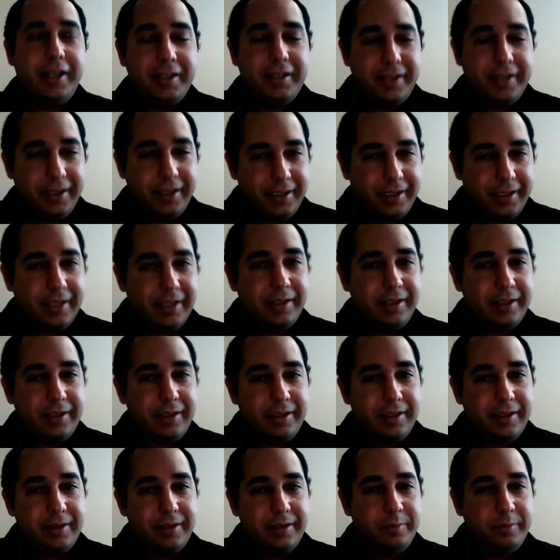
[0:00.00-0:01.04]
say that
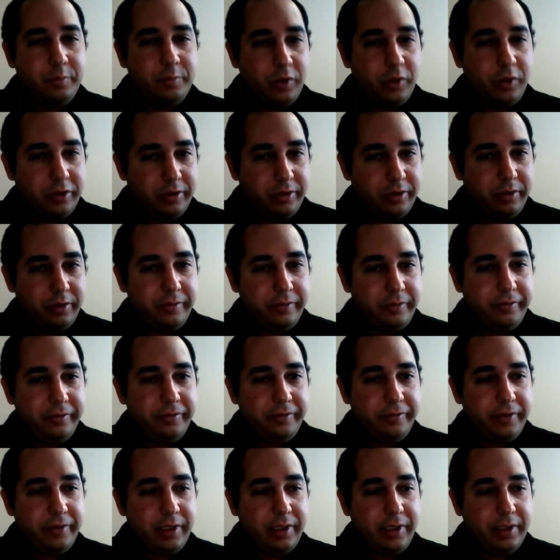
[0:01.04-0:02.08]
most of
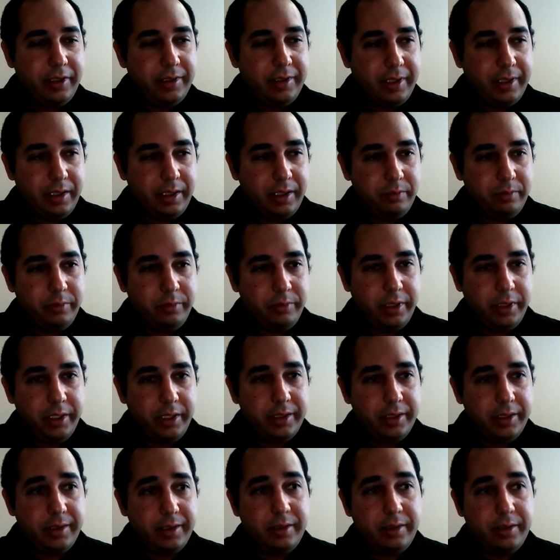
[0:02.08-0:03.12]
the
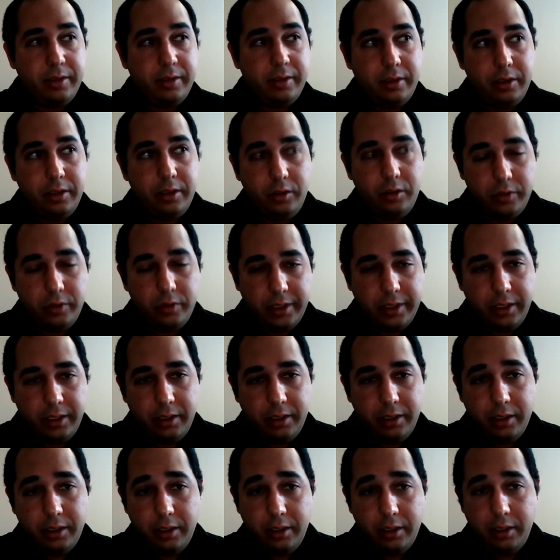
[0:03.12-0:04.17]
companies
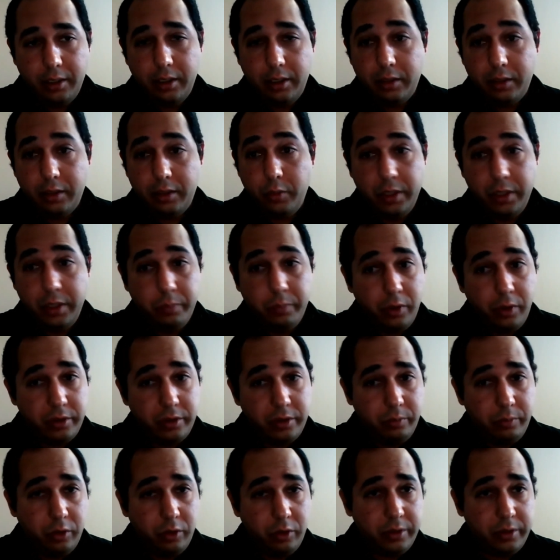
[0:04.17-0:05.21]
using QuickBooks
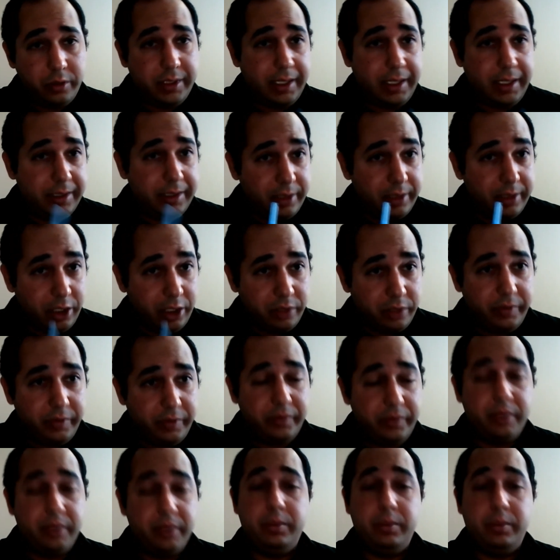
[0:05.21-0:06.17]
more than Sage 50,